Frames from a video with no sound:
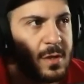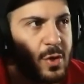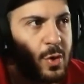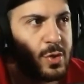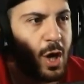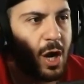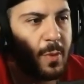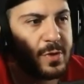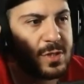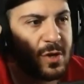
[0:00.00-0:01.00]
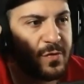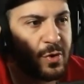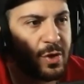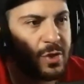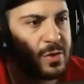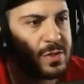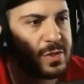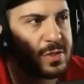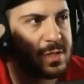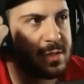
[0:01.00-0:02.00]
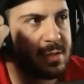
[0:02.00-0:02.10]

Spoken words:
going to harm the server or the users.